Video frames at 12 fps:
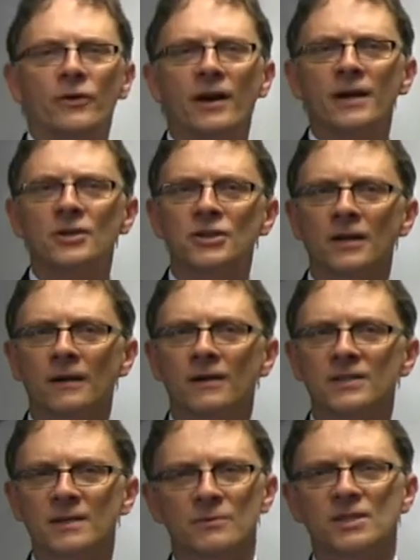your energy,
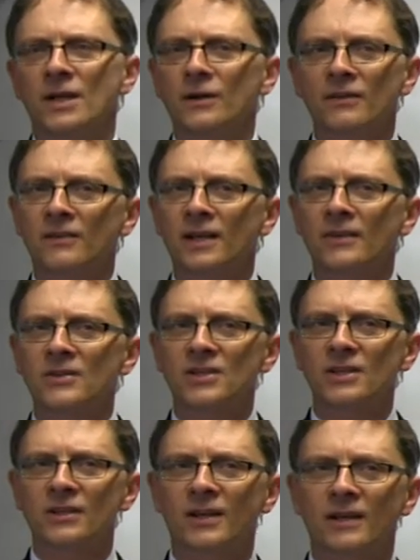because it was the only thing in the
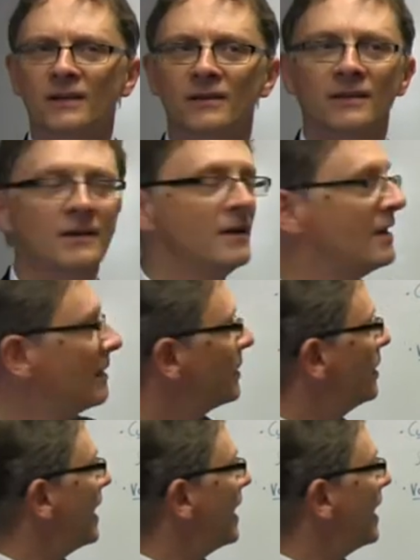circuit. But